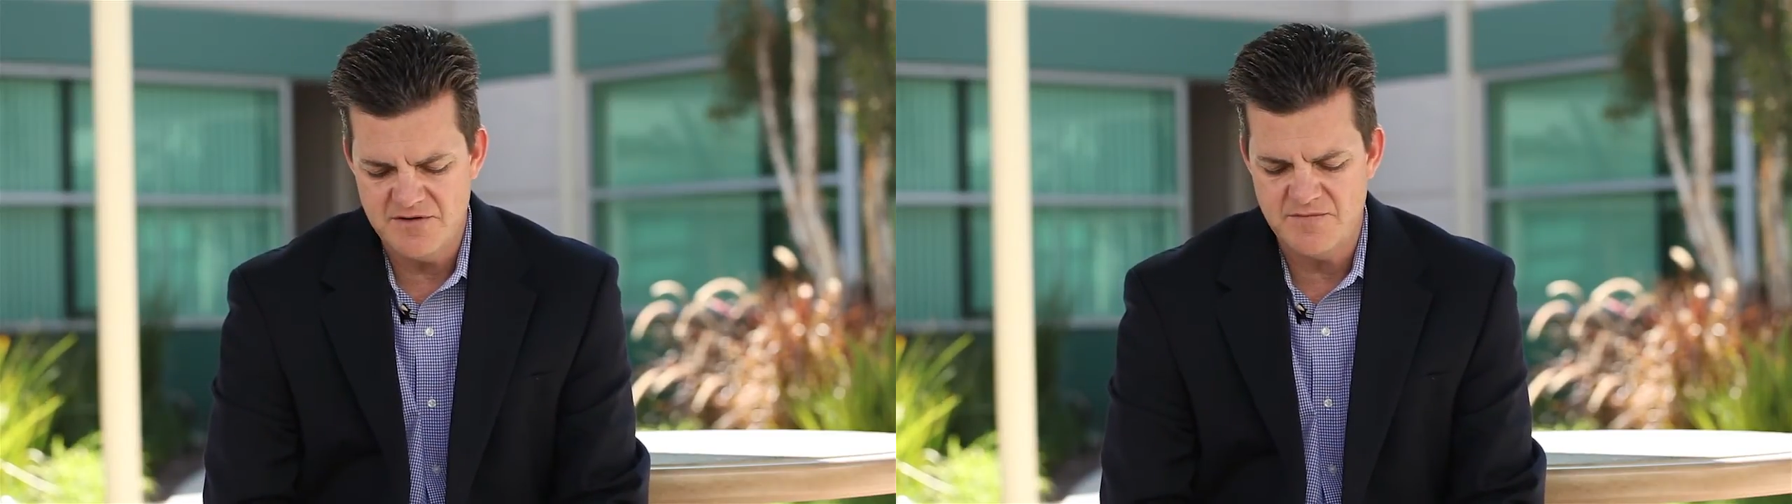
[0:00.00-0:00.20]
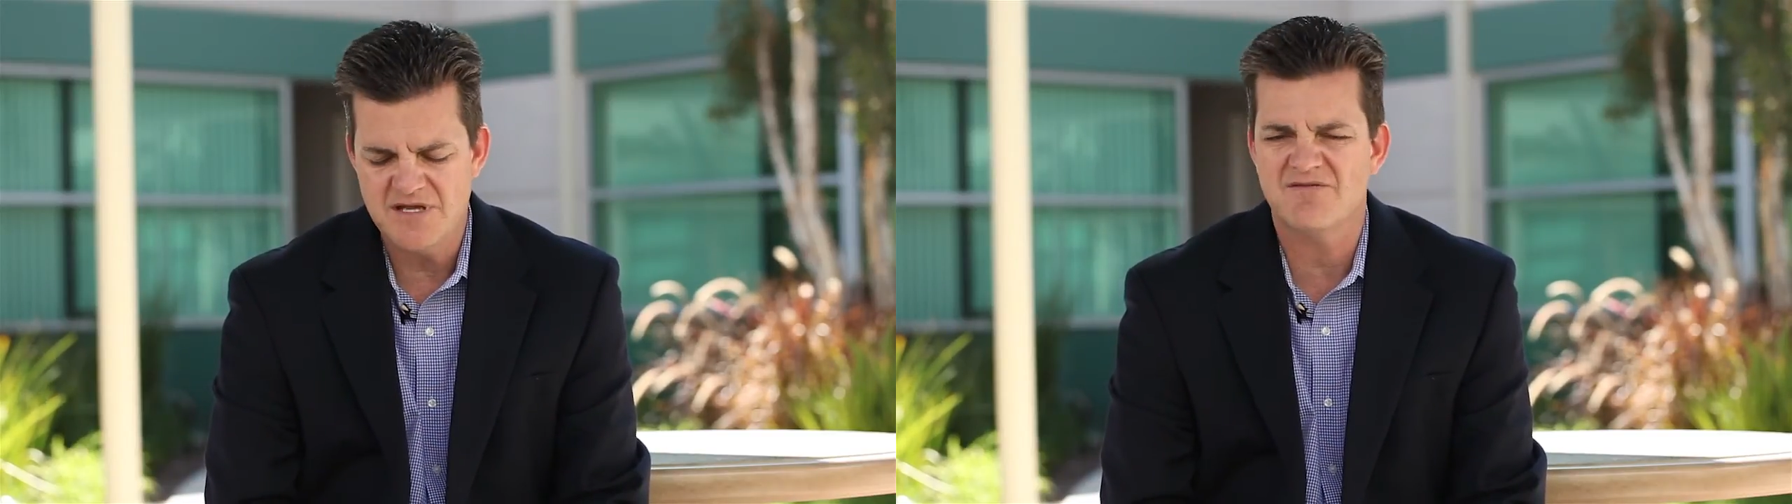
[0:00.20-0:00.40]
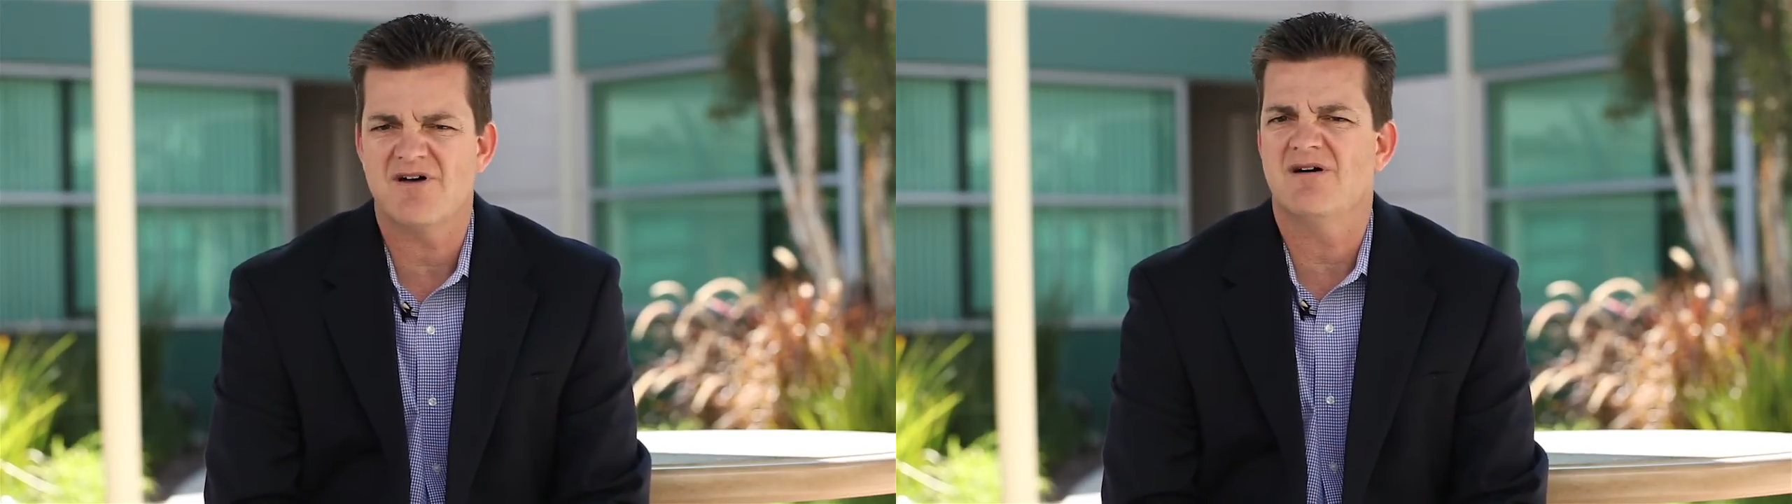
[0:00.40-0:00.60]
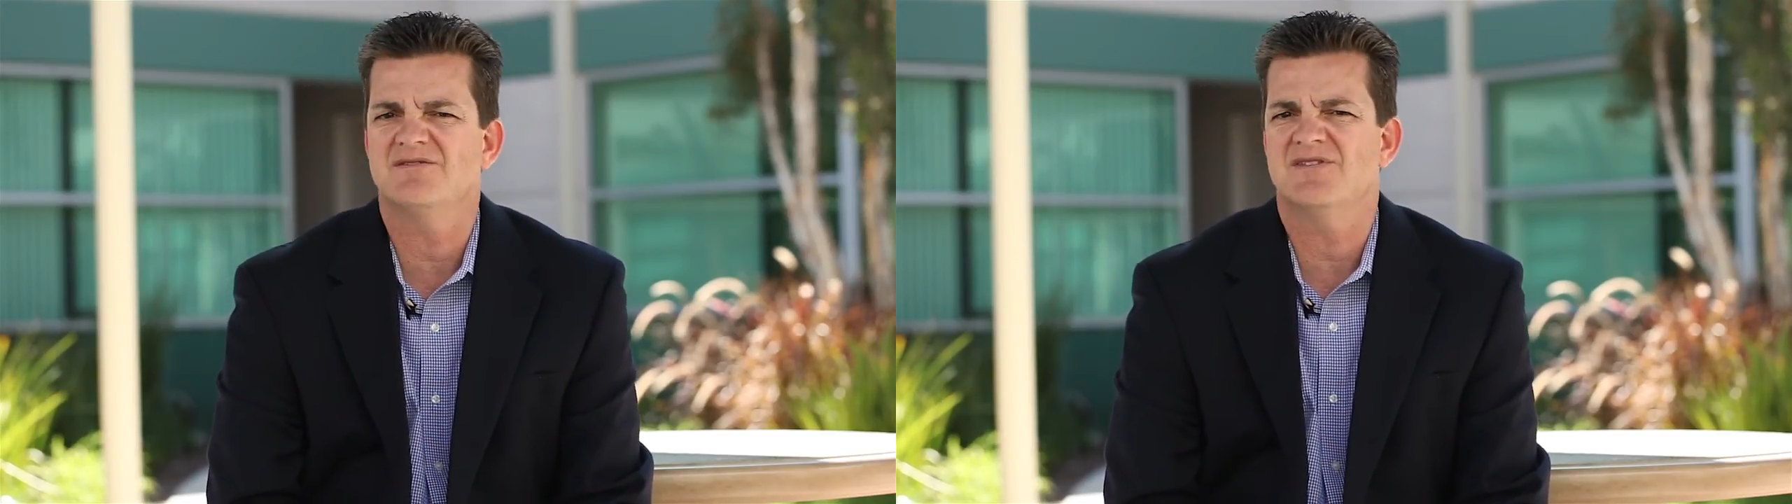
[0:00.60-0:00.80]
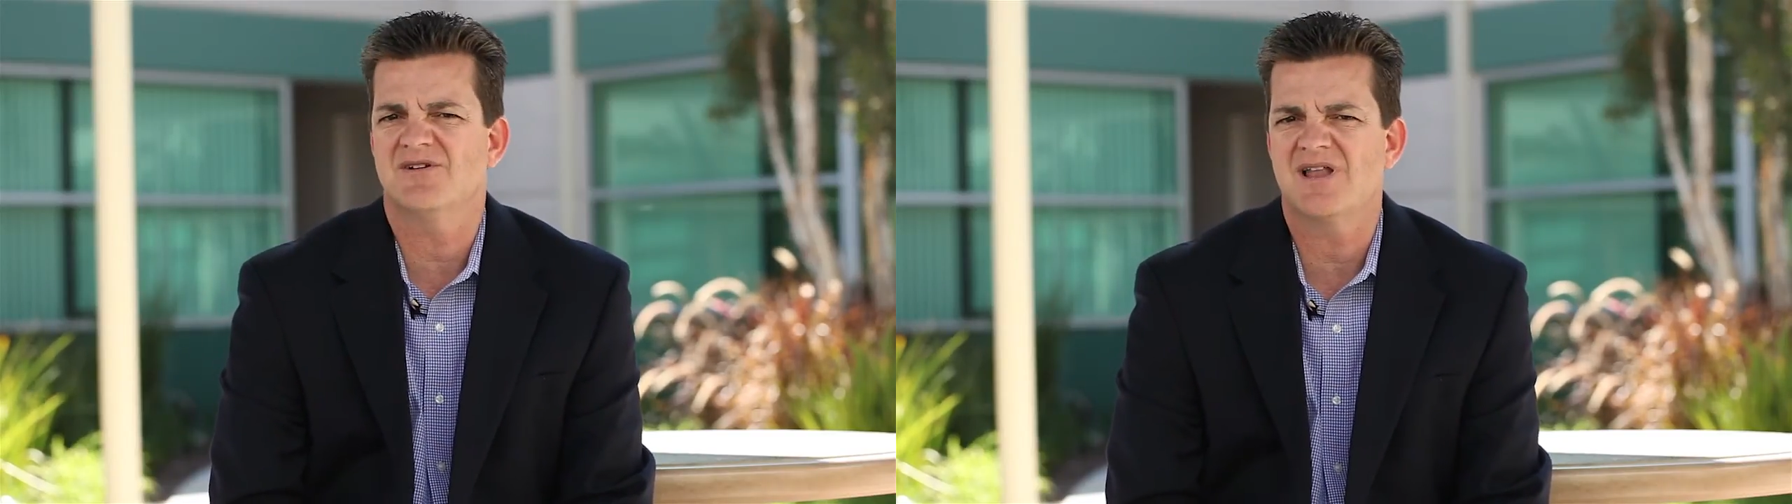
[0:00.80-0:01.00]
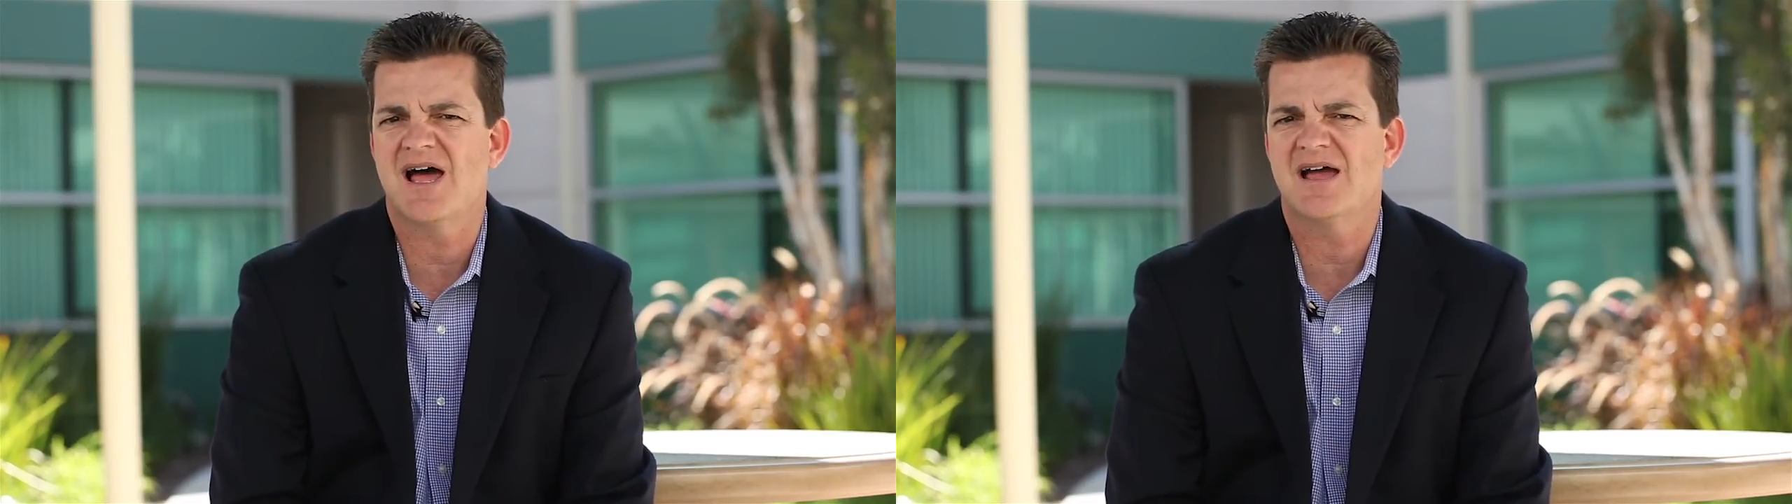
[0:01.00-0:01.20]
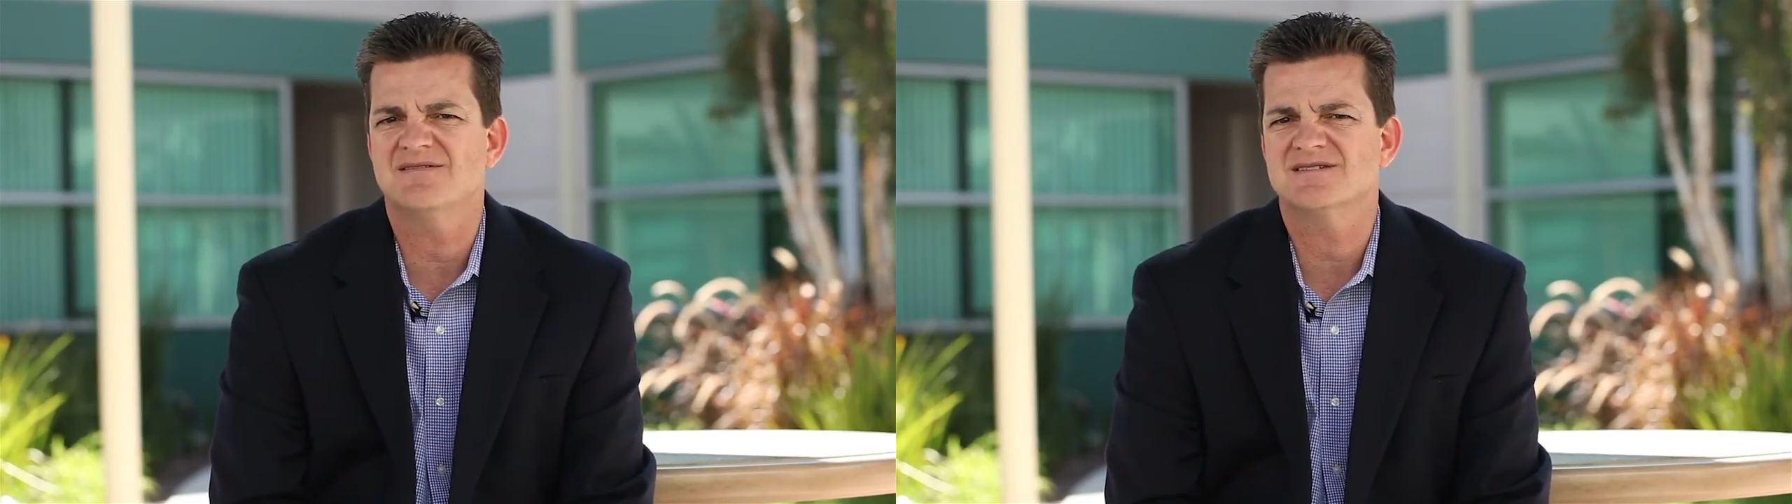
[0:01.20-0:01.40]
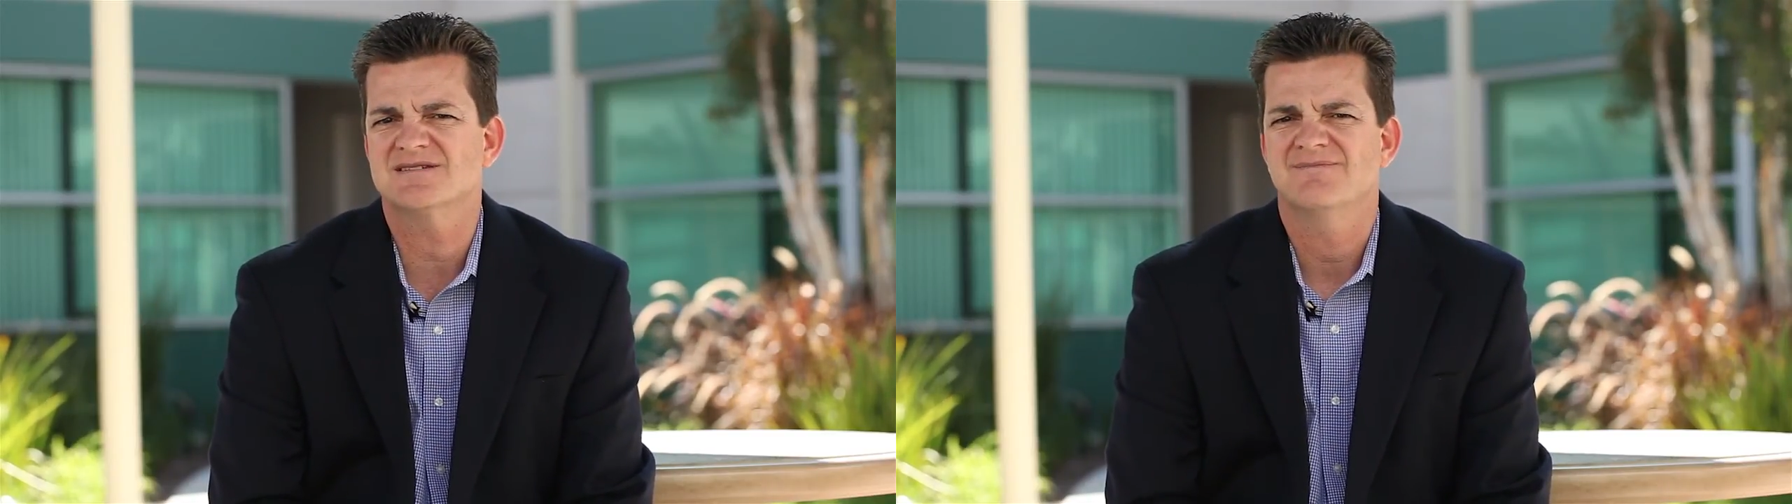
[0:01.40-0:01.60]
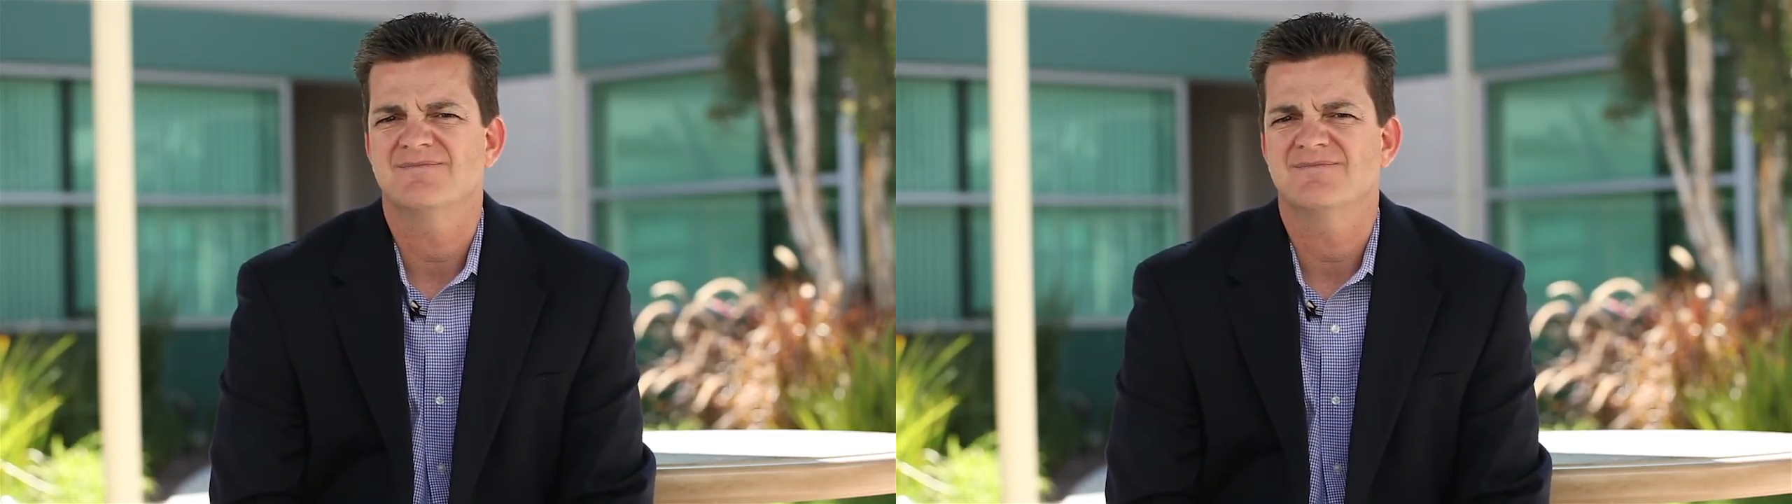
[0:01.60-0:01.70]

to be involved in their lives.